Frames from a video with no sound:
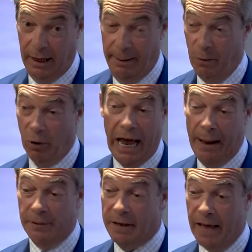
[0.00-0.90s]
I mean, what
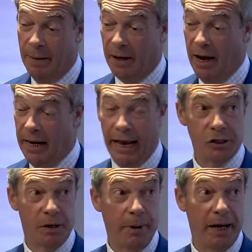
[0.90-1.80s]
happened in that by
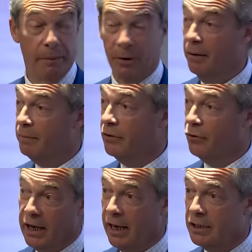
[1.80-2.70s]
election in Peterborough
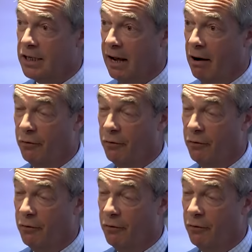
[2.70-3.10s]
three years ago?